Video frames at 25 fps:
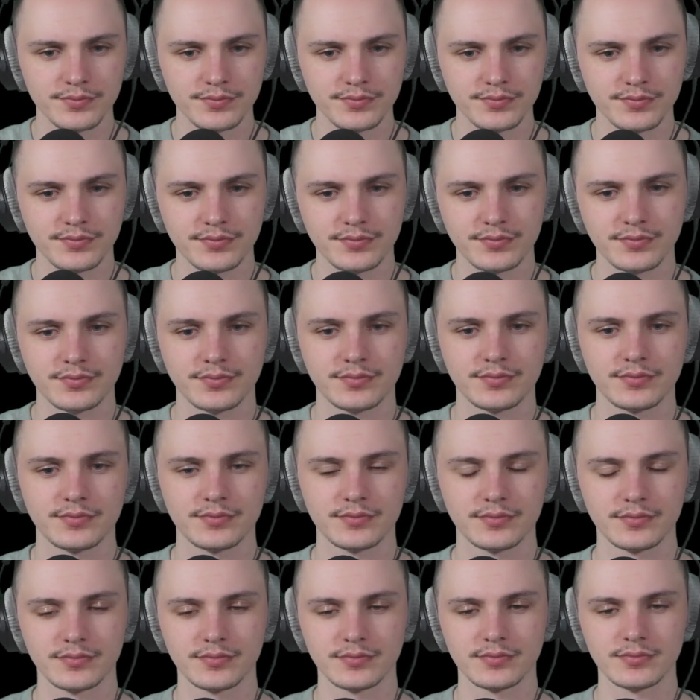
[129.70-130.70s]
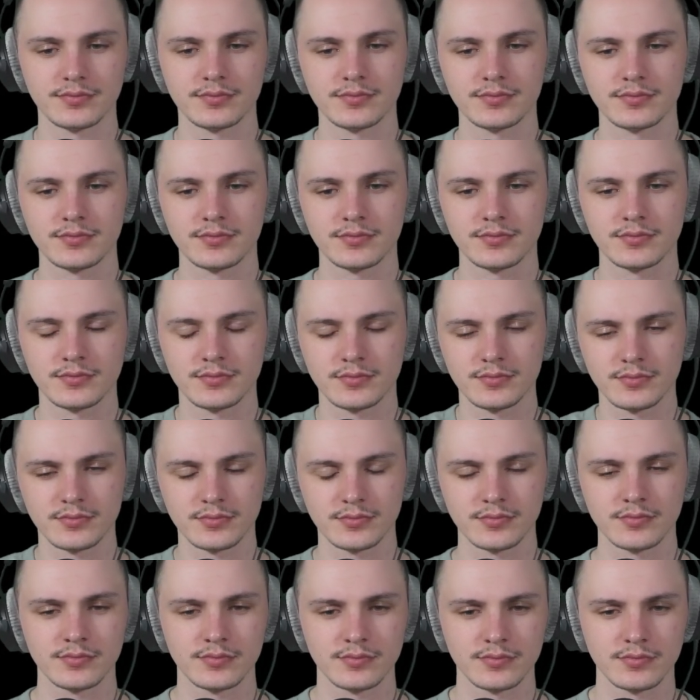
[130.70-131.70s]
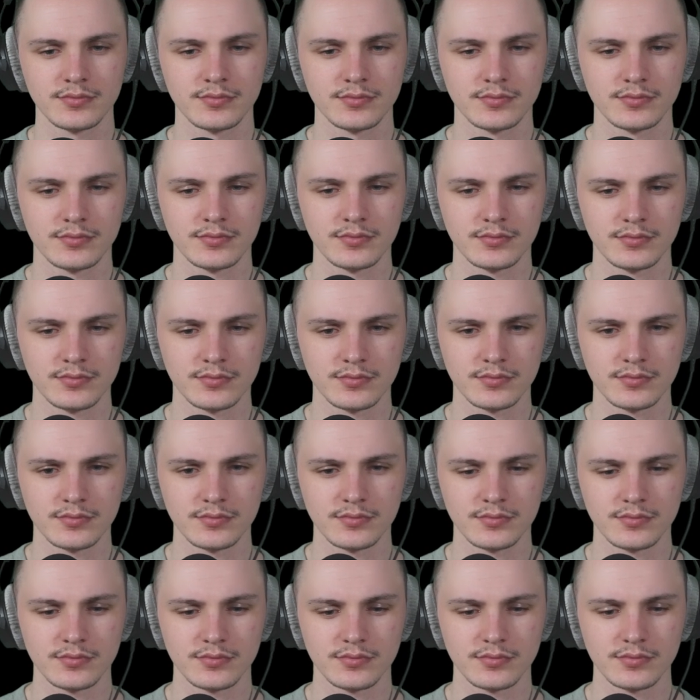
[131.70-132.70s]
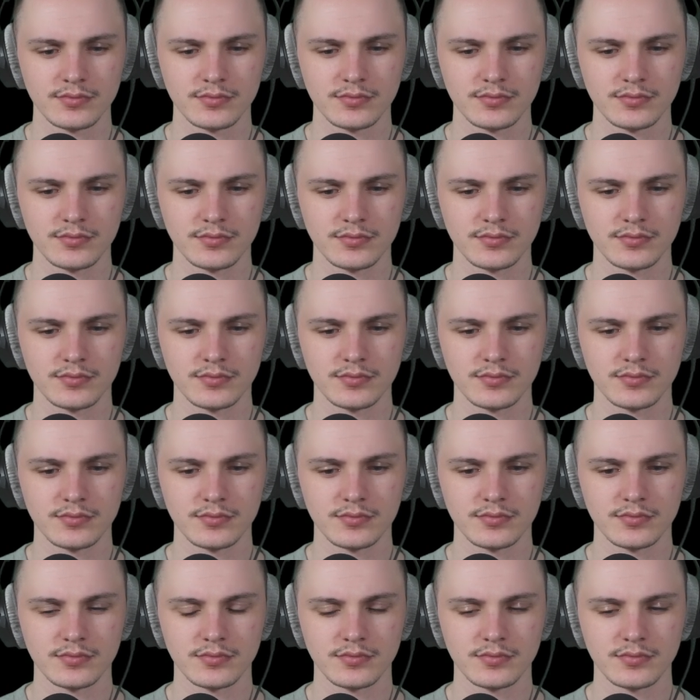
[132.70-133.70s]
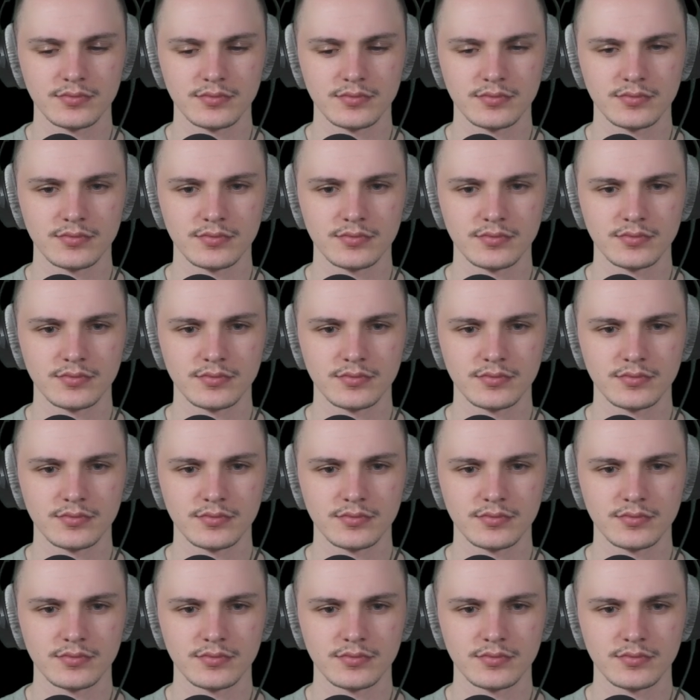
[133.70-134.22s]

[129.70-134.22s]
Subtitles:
No one is speaking in this clip.